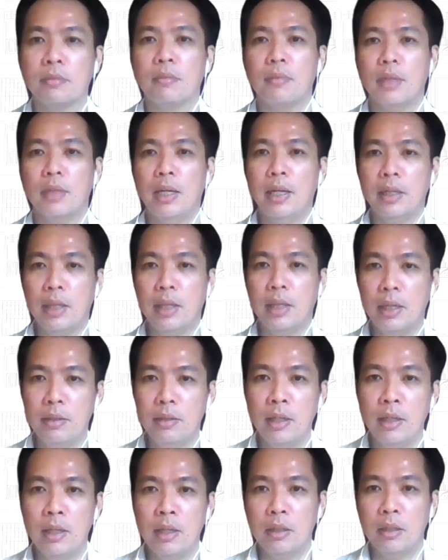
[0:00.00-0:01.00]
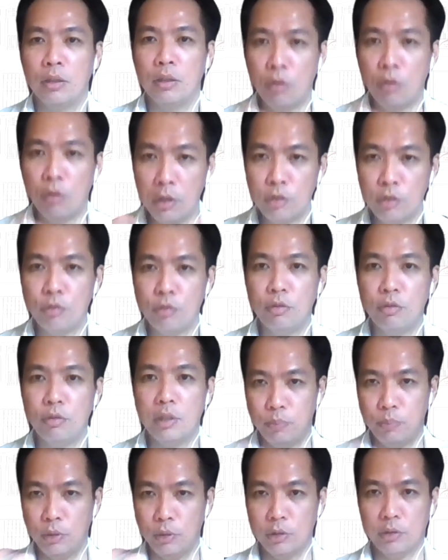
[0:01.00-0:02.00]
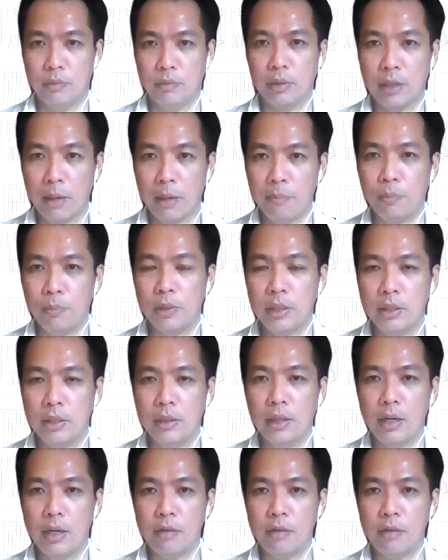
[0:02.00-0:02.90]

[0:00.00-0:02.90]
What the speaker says: and then going through the books of the company